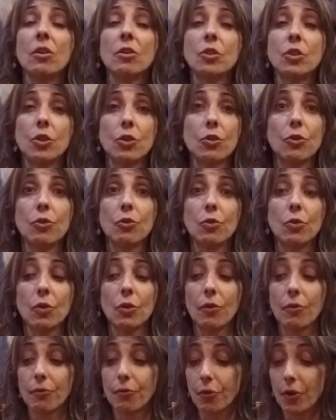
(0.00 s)

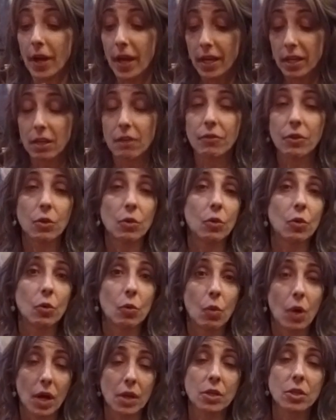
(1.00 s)
for any of you who
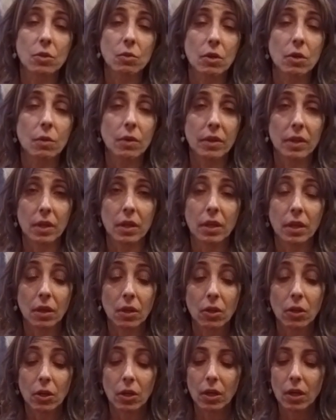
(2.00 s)
want to work with a
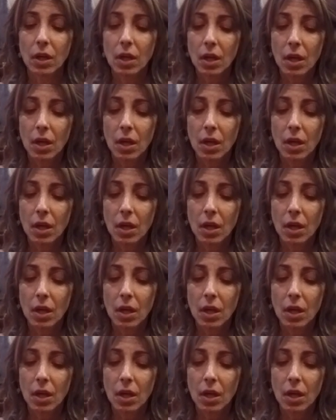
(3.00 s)
healer.